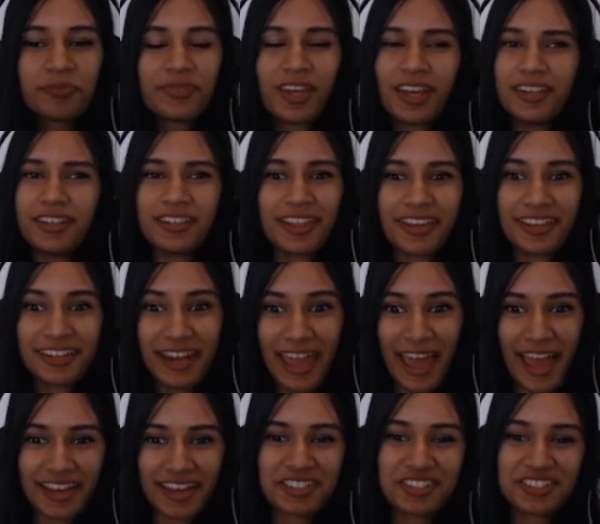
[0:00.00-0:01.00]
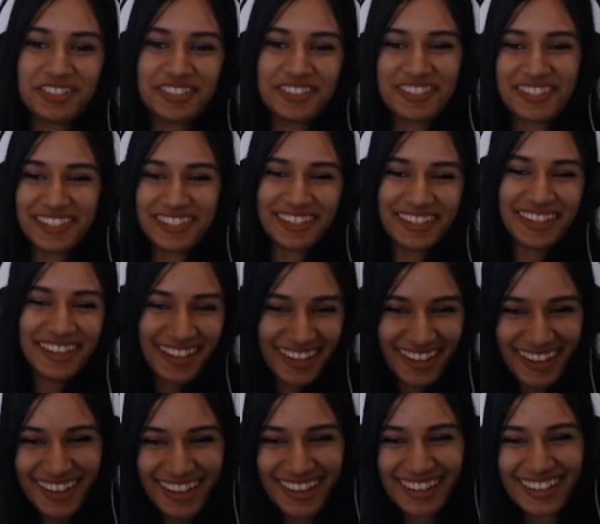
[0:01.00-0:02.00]
I did like an action scene,
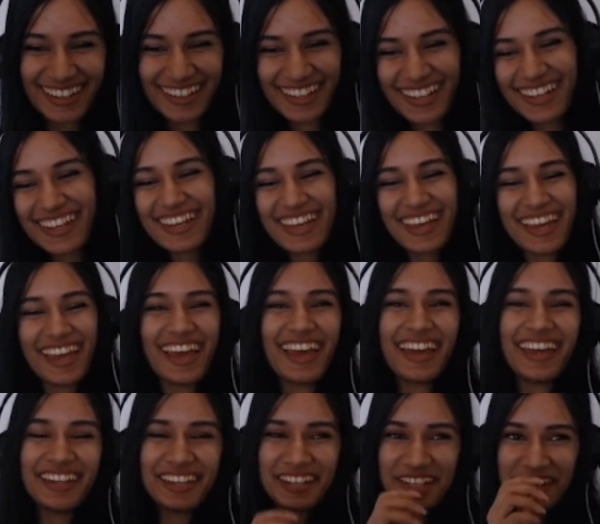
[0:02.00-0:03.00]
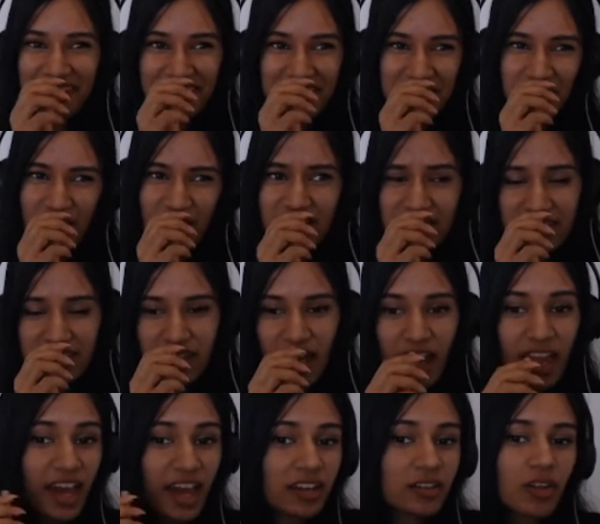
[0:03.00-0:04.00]
and so I
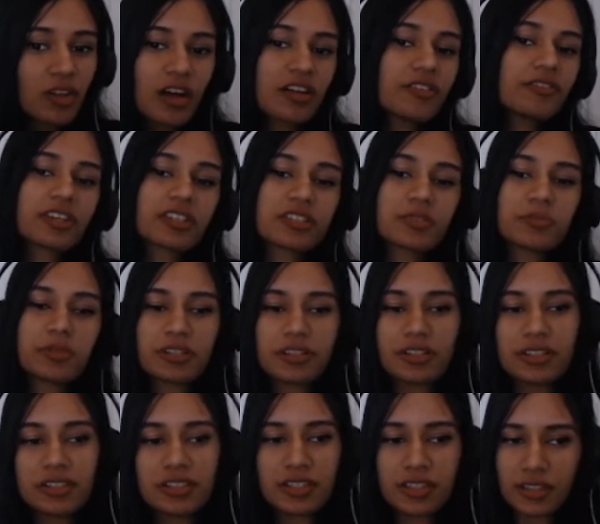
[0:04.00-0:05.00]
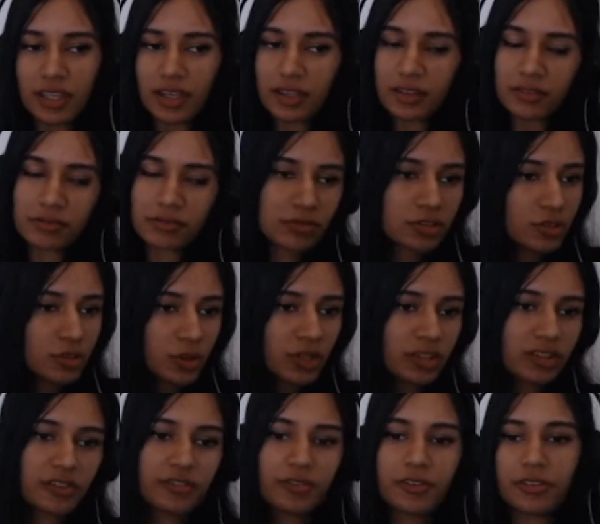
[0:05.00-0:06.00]
had a lot of experience in like doing
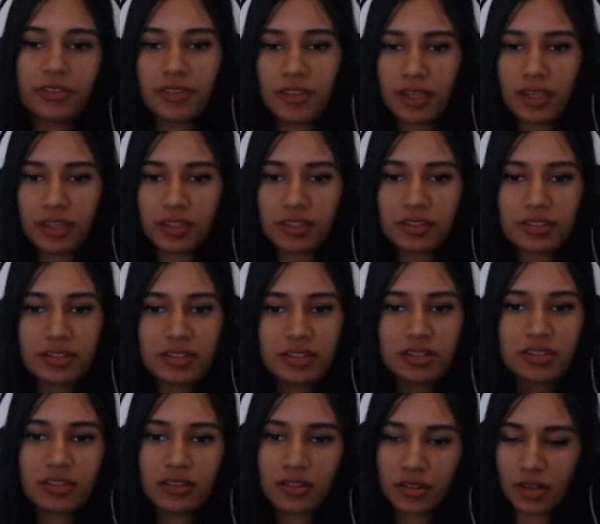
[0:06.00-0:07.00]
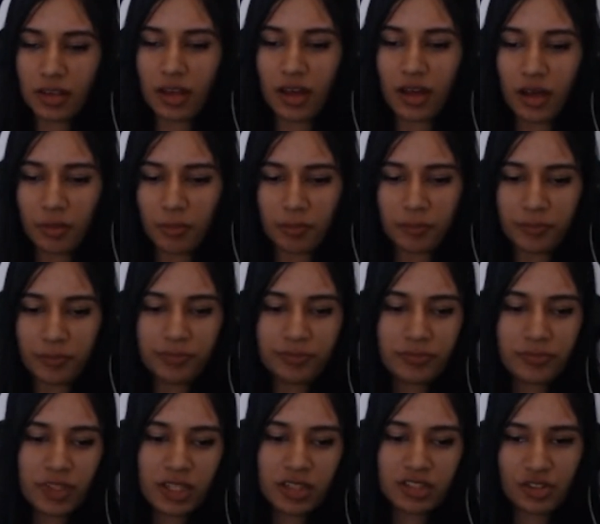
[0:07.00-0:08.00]
different things,
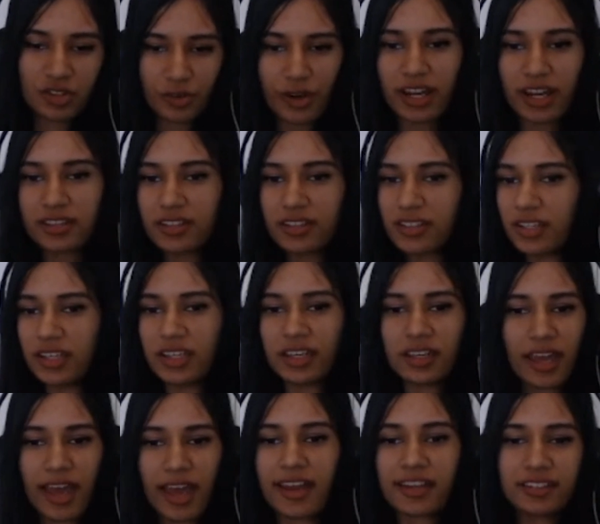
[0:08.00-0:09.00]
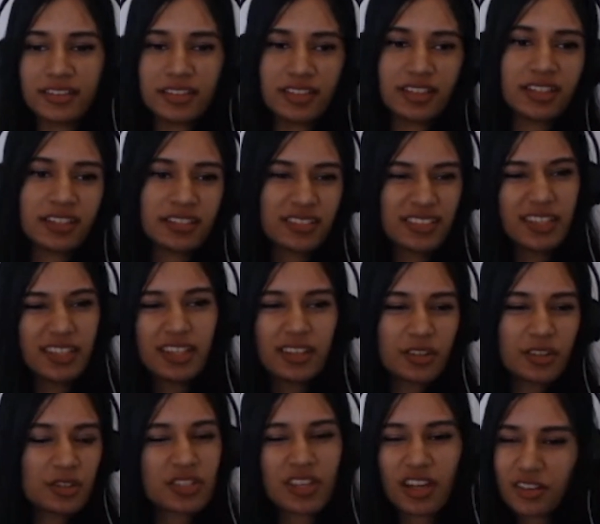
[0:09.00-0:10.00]
directing, acting,
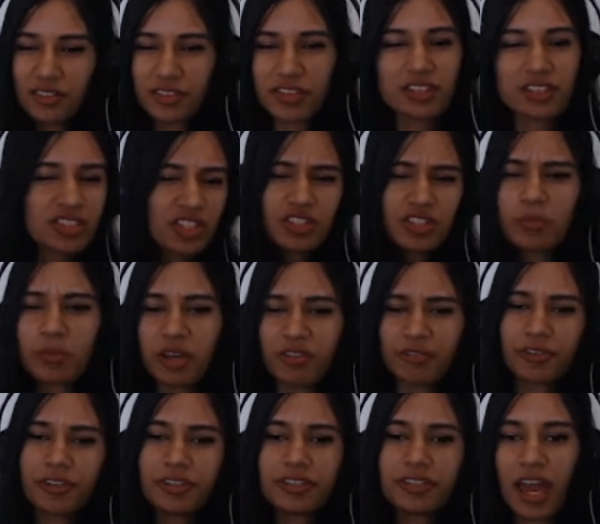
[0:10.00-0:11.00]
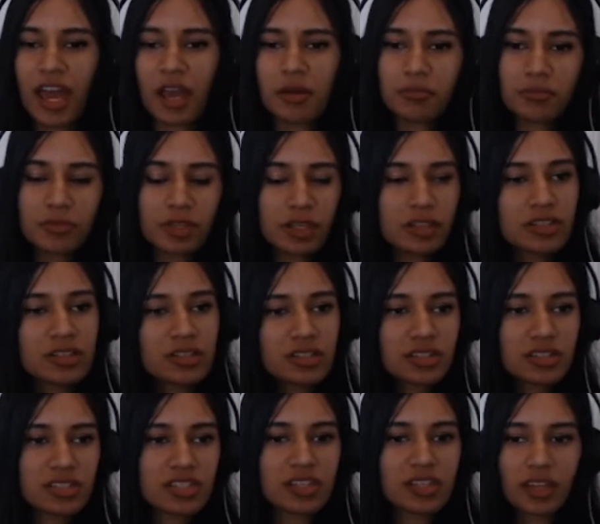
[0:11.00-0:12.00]
those kind of things, just on my free time, just
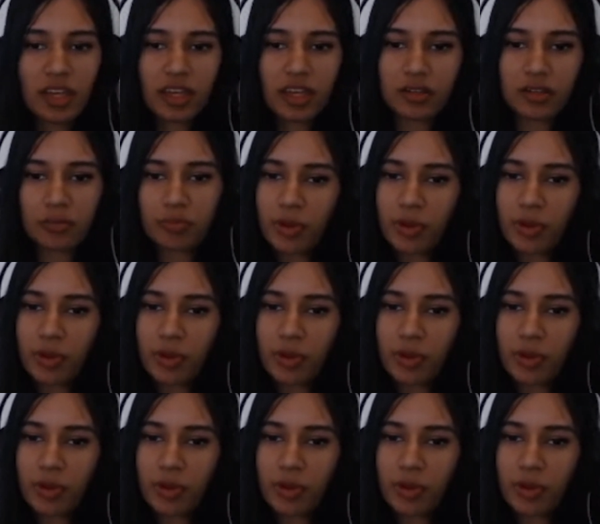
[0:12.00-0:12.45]
to see like.